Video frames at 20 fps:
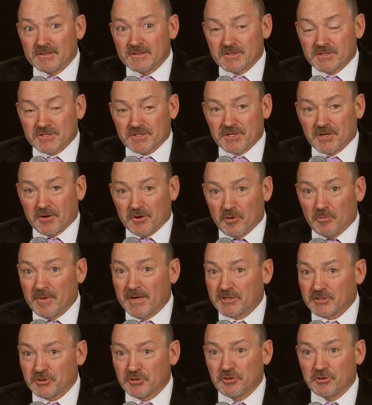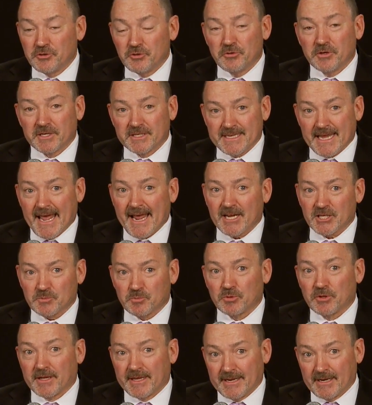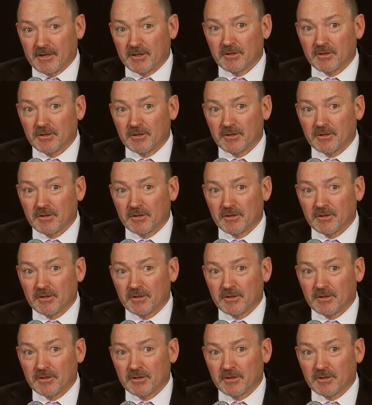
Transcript: So make sure you're doing tax planning